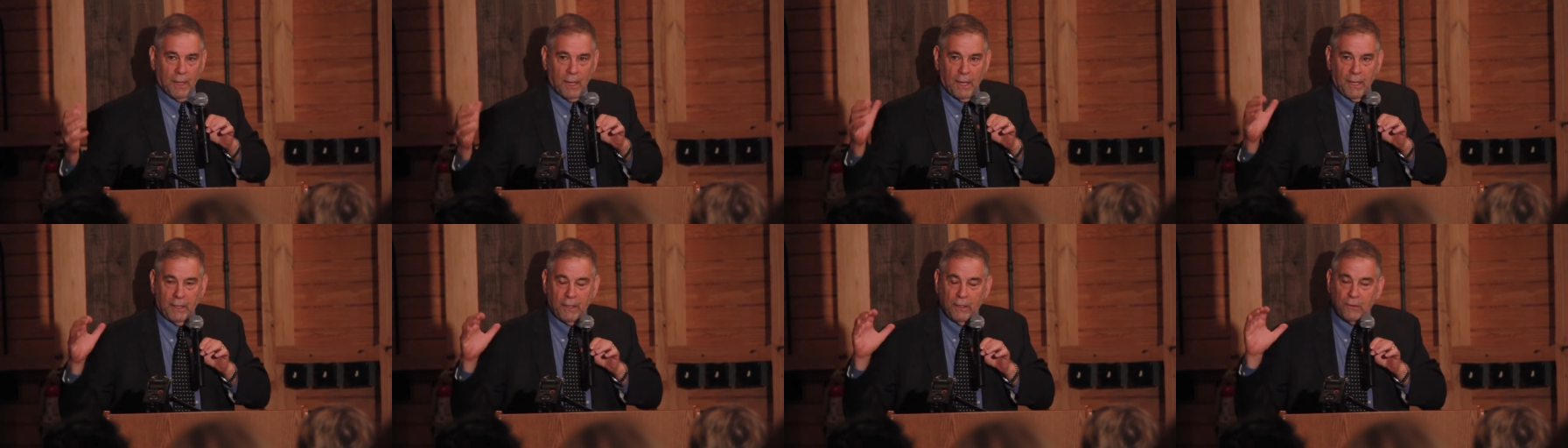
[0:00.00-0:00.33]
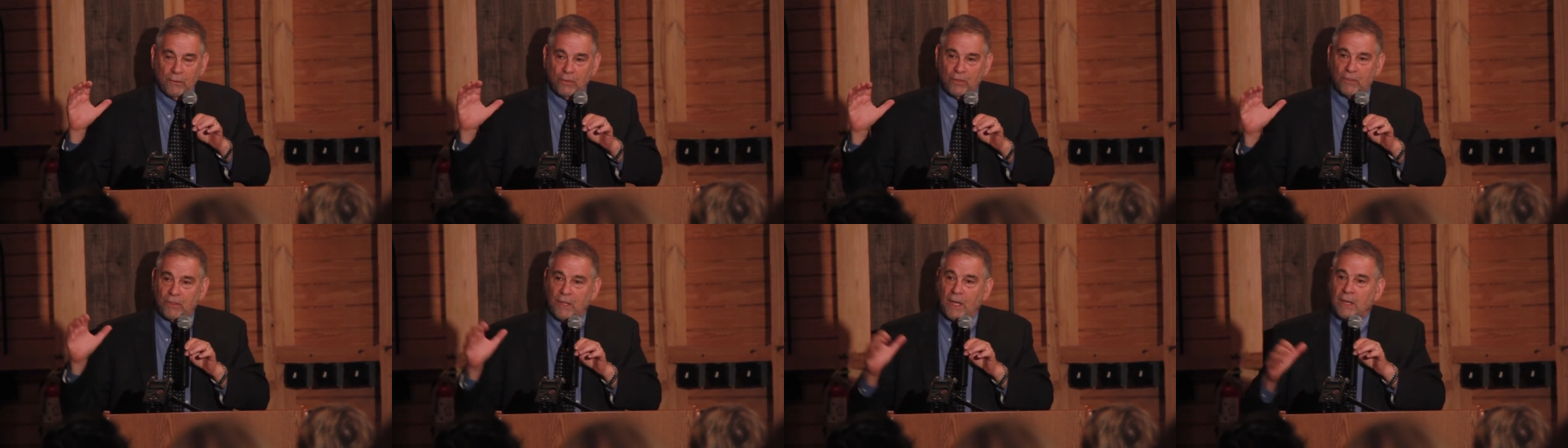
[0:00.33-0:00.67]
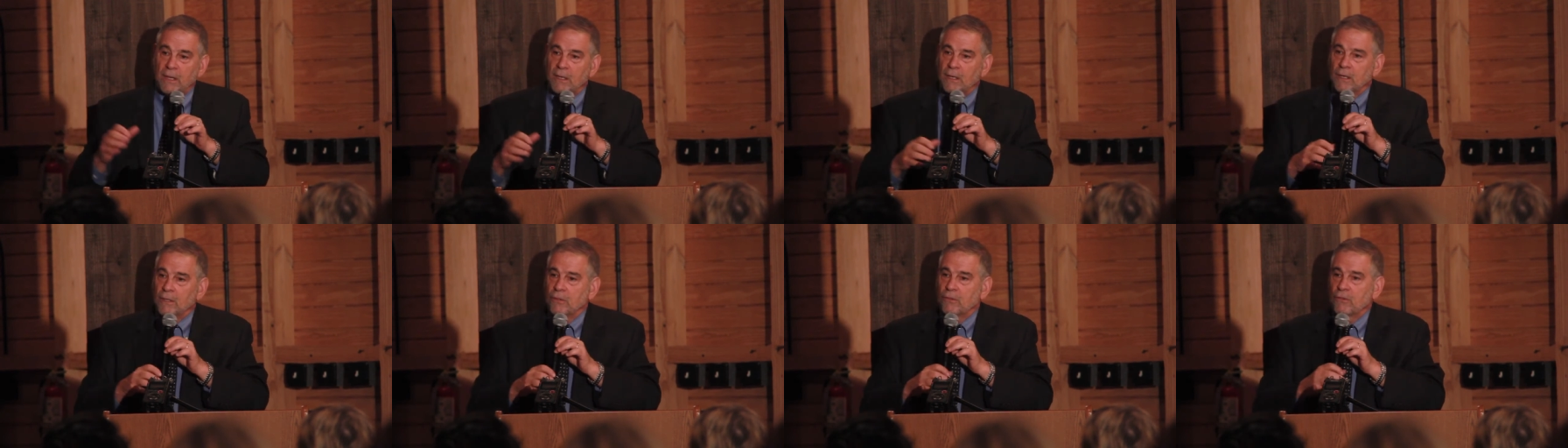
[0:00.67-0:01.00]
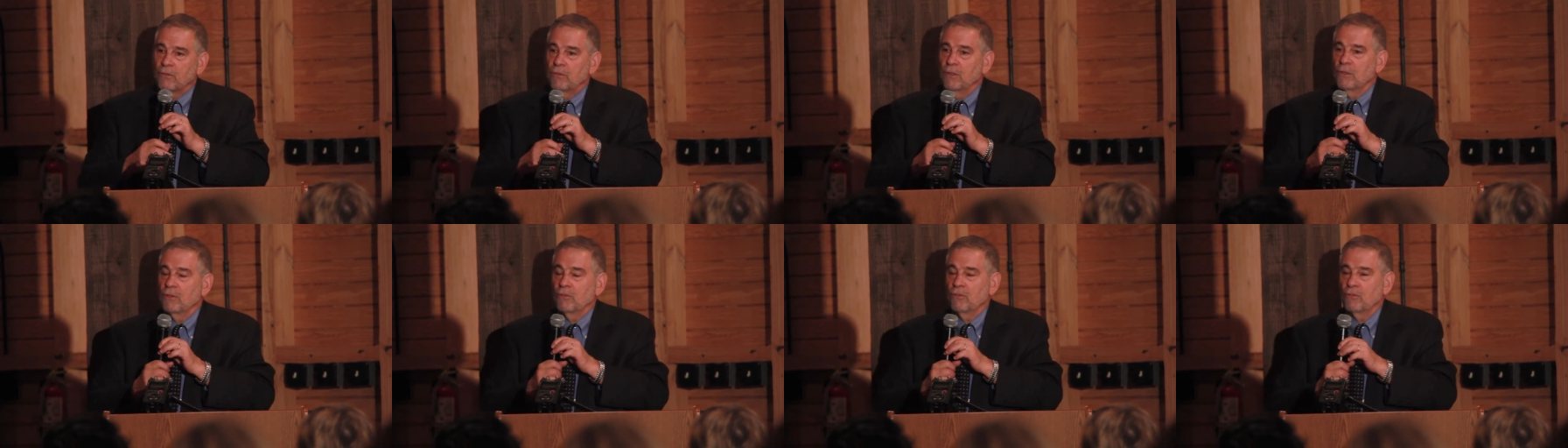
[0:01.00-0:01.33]
And in
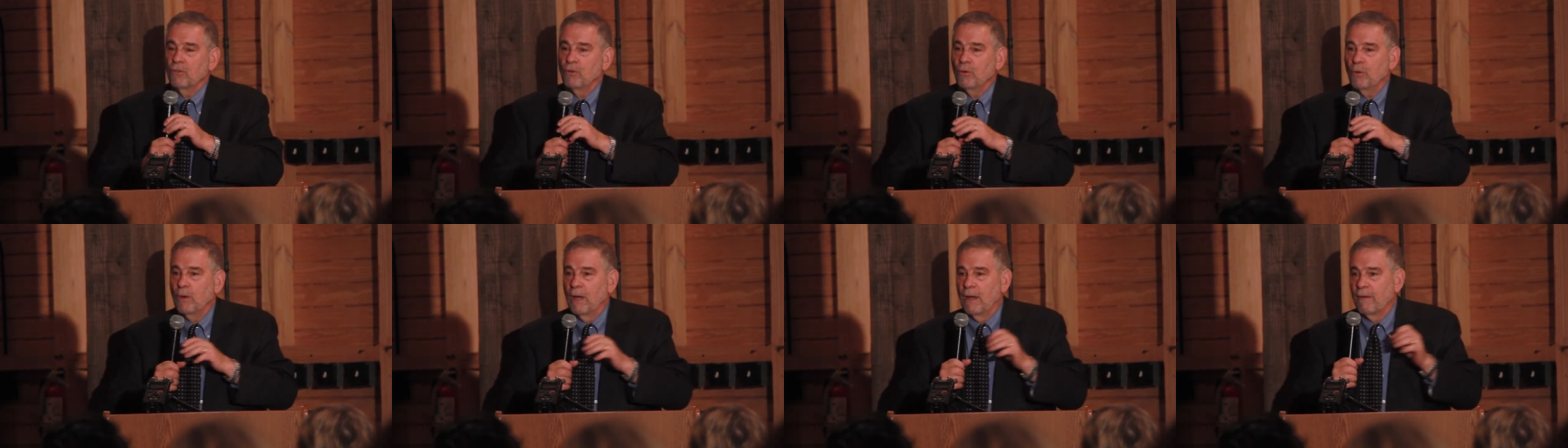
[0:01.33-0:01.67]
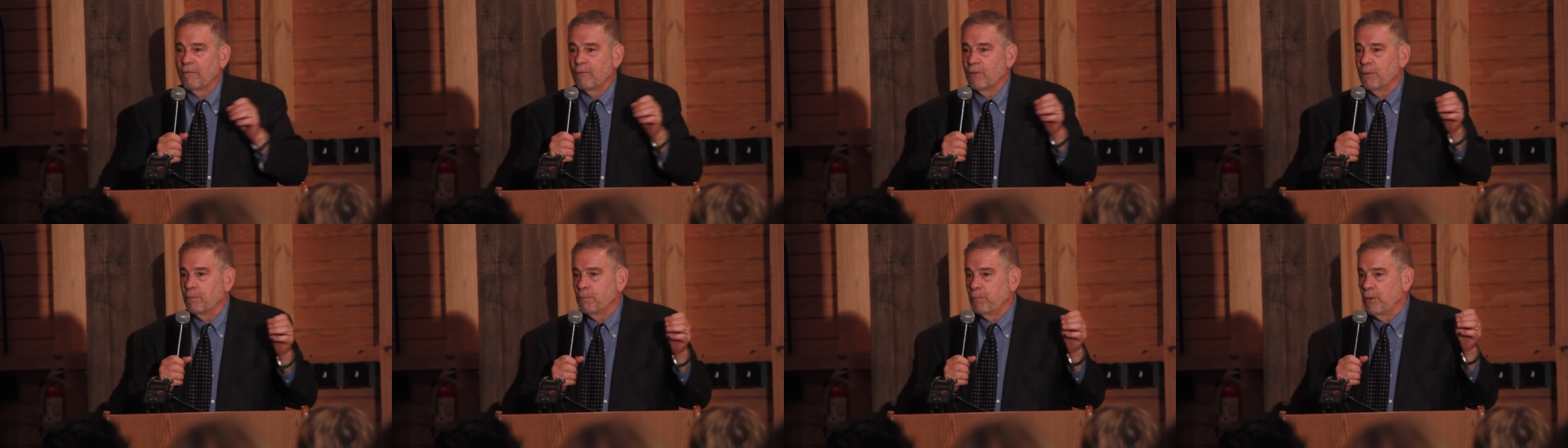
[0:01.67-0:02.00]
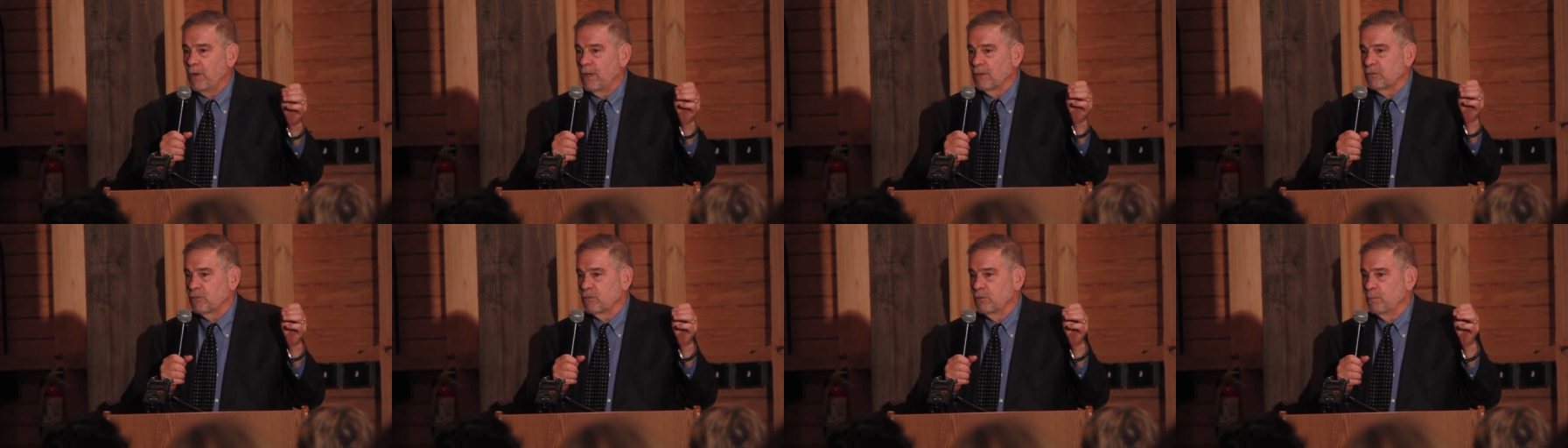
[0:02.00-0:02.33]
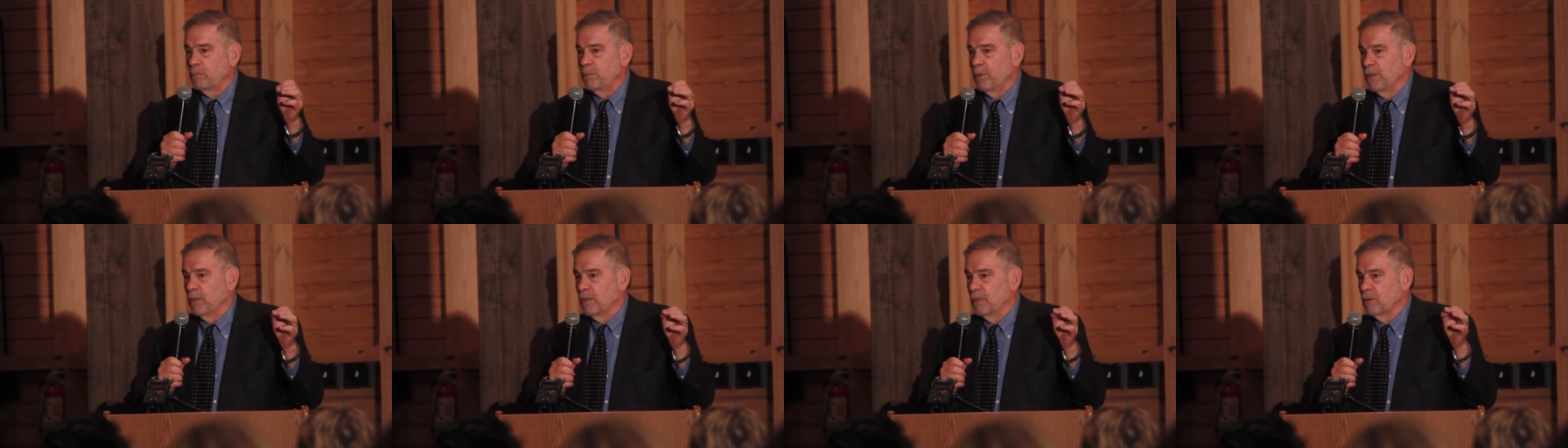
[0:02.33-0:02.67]
statelessness, you have the
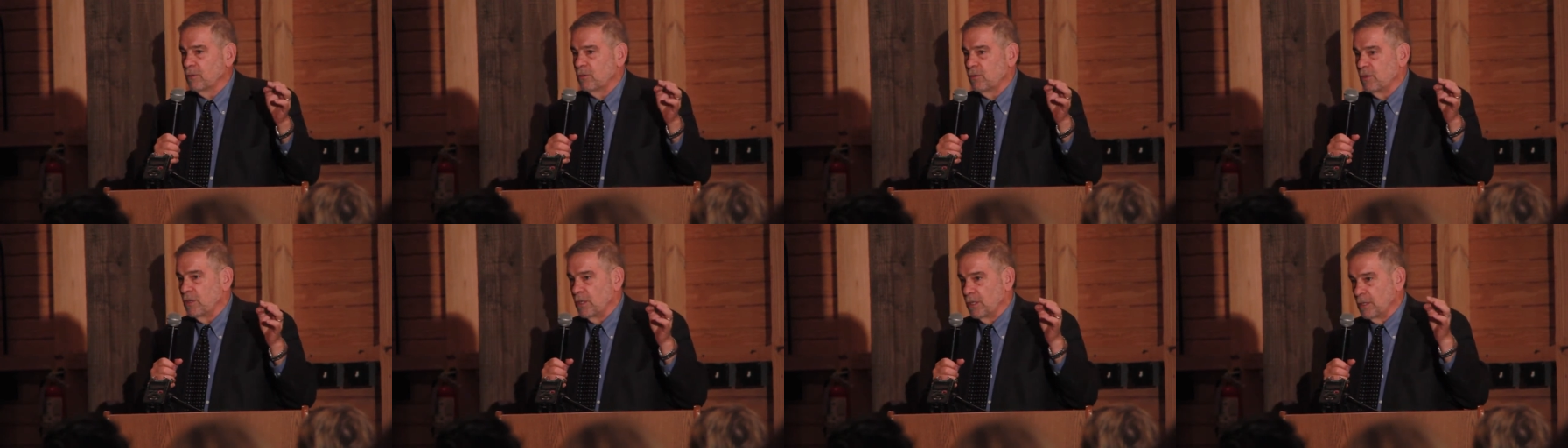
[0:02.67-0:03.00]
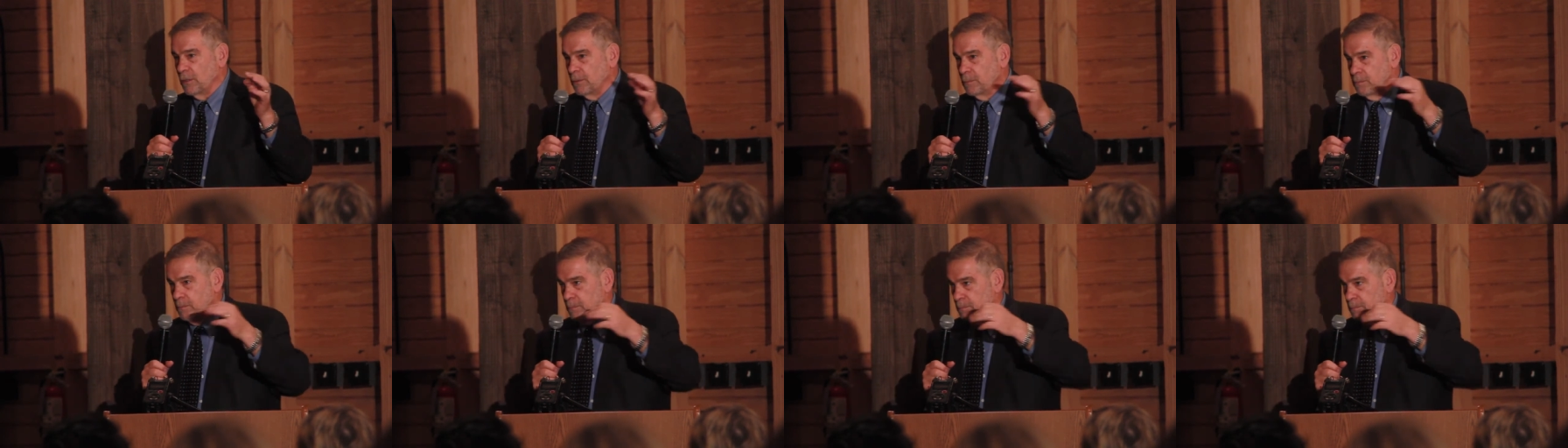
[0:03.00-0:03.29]
possibility,